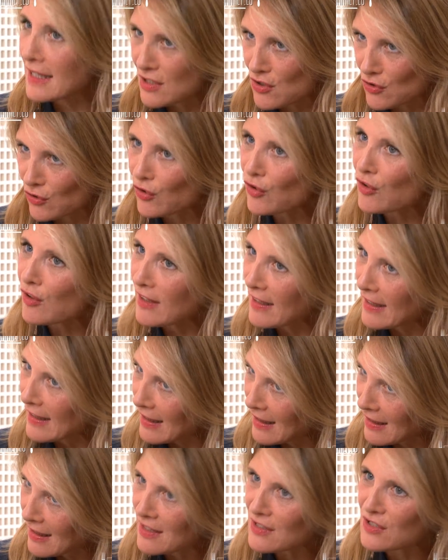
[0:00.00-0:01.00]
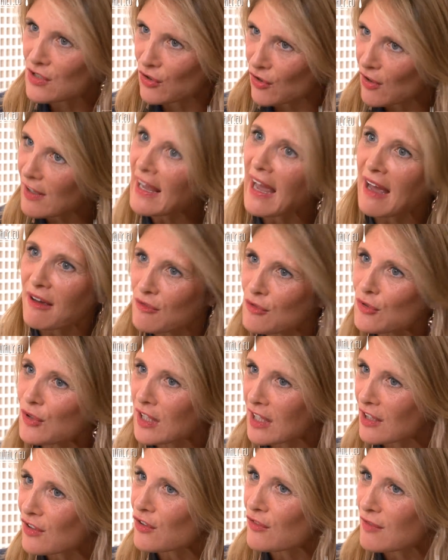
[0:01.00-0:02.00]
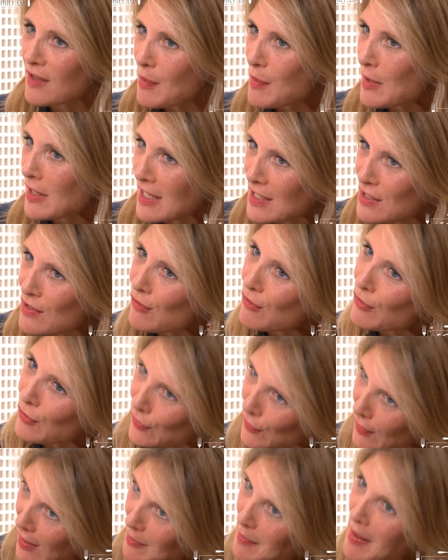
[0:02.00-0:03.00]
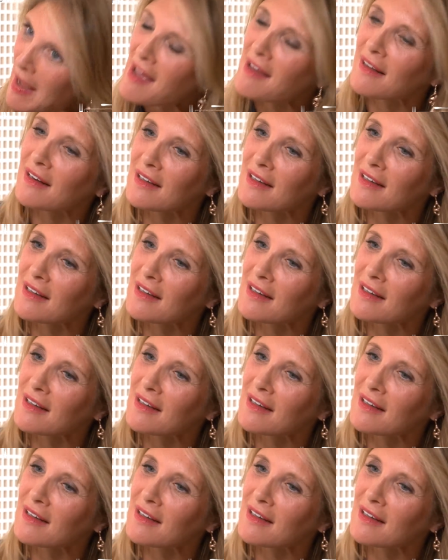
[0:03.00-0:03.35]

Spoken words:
That's the amphorae we find now at the bottom of the sea?